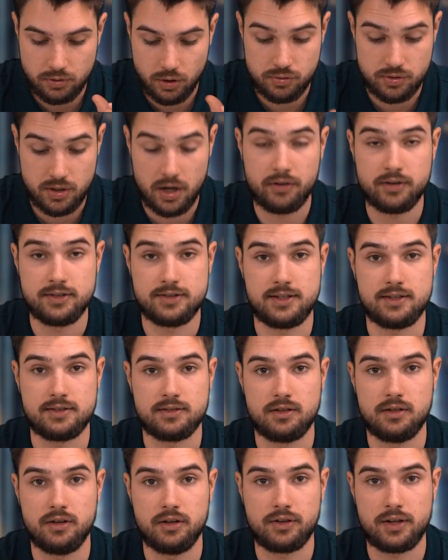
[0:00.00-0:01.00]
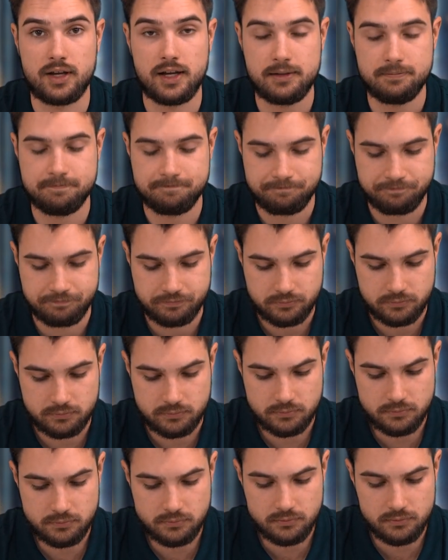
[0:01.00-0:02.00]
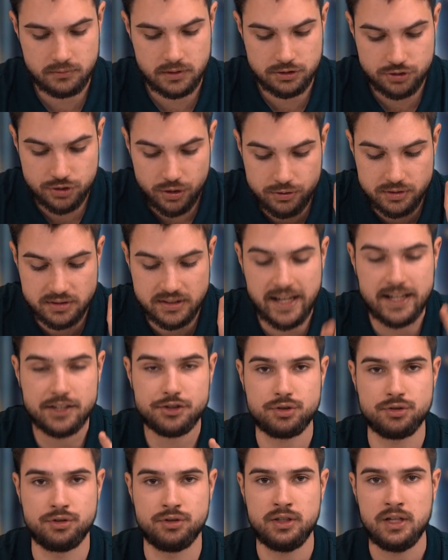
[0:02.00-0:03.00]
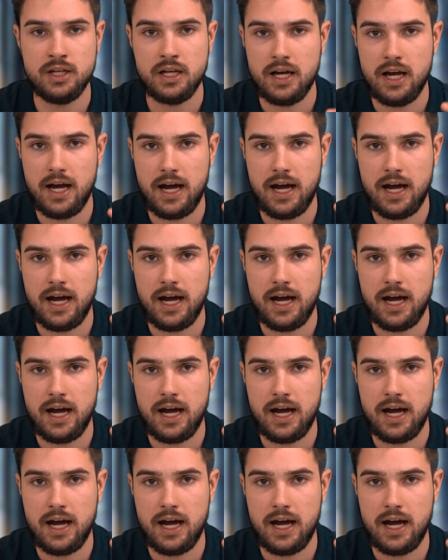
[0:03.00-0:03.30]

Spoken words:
currencies. Okay, so stay tuned.